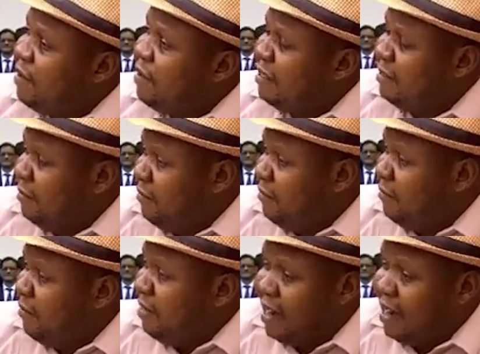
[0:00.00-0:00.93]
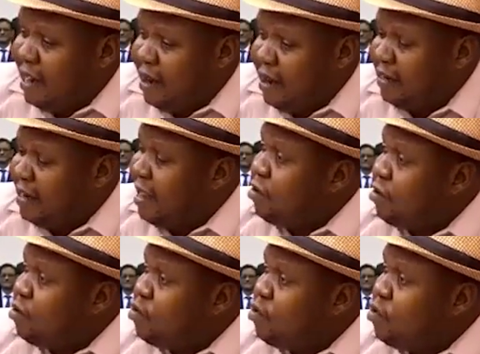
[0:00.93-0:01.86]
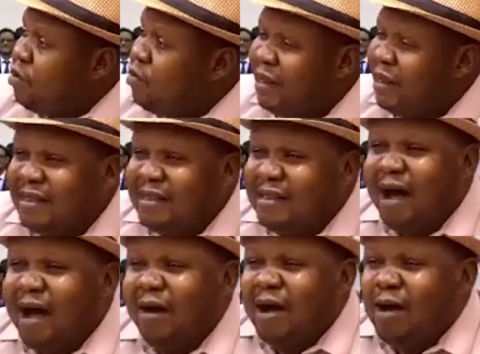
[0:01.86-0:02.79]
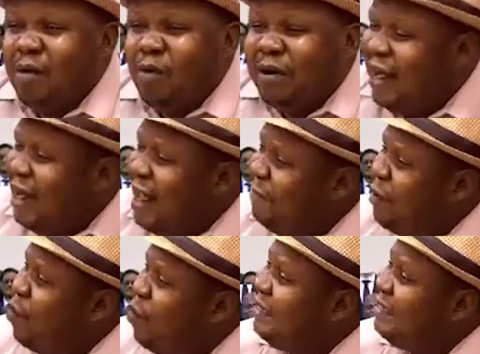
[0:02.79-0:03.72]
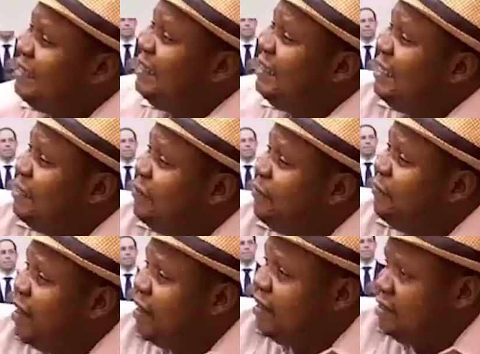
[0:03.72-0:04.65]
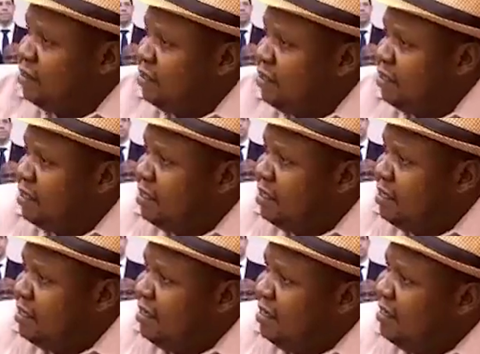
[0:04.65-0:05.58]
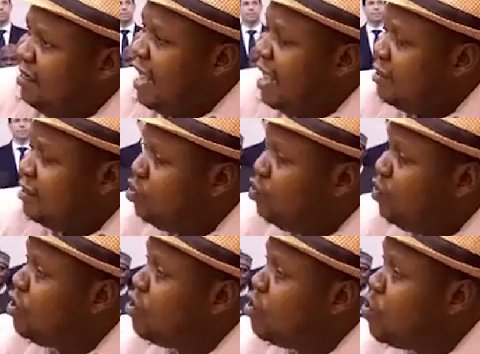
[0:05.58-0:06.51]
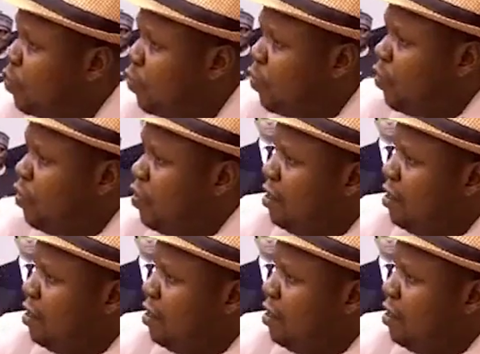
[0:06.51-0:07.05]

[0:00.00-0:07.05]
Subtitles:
As a matter of fact, there are countries that are growing without having one-tenth of our resources. It has to do with growth.